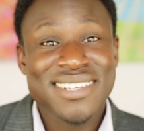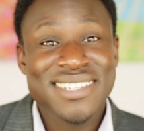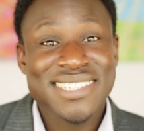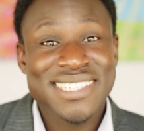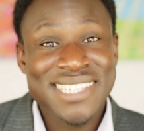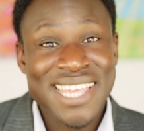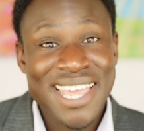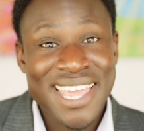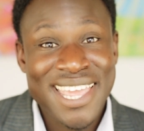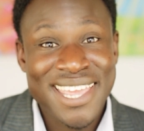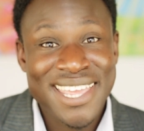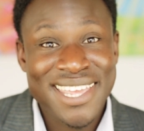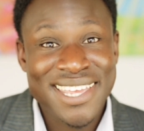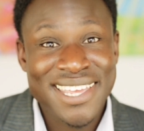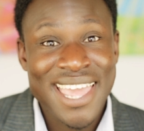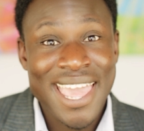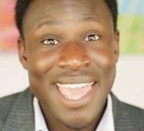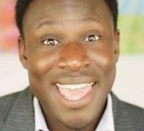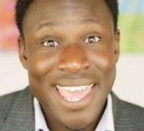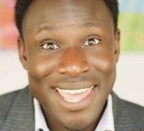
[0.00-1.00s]
saying,
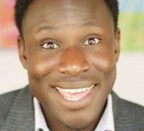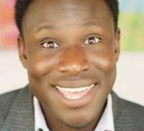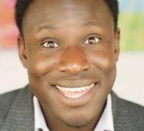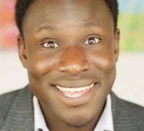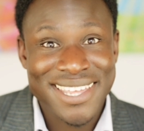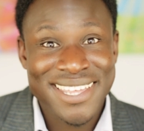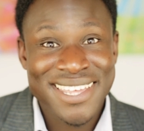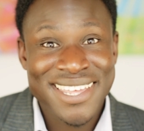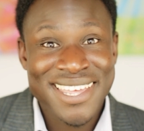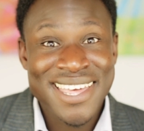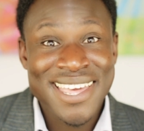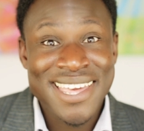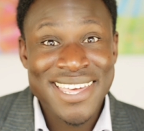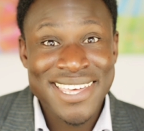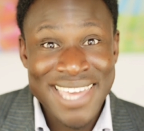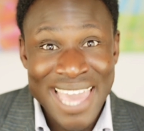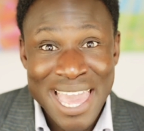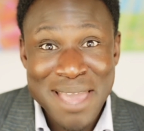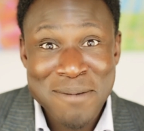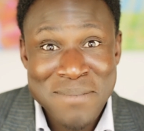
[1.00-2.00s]
hey,
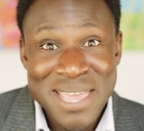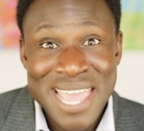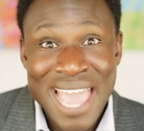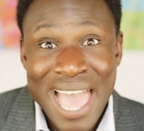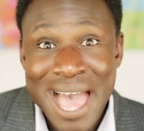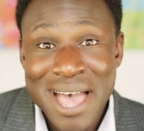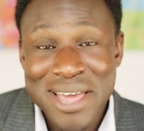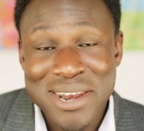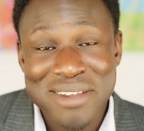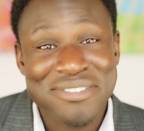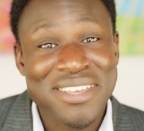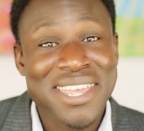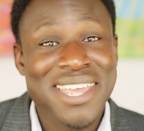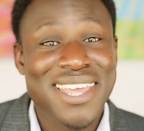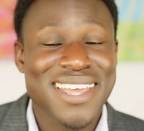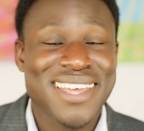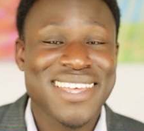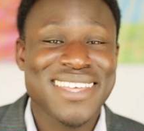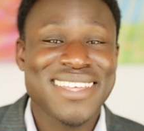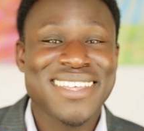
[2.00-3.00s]
get me out of
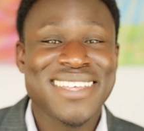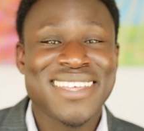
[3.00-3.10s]
here.